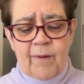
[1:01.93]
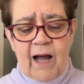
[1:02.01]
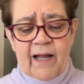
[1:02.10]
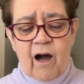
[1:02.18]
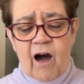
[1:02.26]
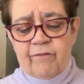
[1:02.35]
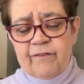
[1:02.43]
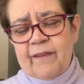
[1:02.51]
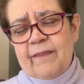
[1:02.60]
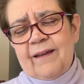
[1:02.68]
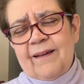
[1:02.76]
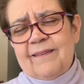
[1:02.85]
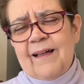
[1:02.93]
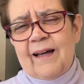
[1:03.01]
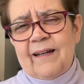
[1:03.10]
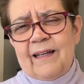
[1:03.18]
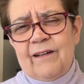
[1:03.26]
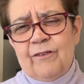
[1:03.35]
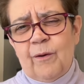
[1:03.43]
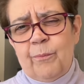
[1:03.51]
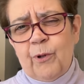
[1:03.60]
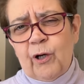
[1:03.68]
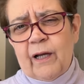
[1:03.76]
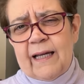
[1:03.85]
I often think that if a
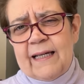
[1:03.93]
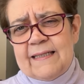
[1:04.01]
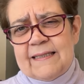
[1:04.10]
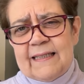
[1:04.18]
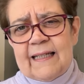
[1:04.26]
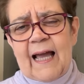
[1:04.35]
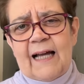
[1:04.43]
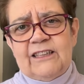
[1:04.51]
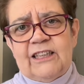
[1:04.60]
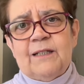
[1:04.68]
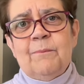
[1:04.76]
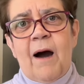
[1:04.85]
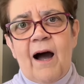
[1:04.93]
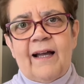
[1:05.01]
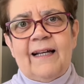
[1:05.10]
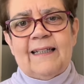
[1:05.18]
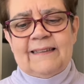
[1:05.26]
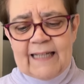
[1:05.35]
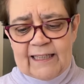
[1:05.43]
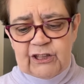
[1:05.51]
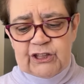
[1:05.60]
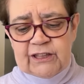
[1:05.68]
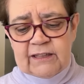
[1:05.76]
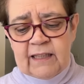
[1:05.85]
book isn't catching my
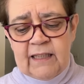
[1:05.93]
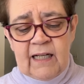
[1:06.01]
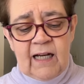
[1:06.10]
attention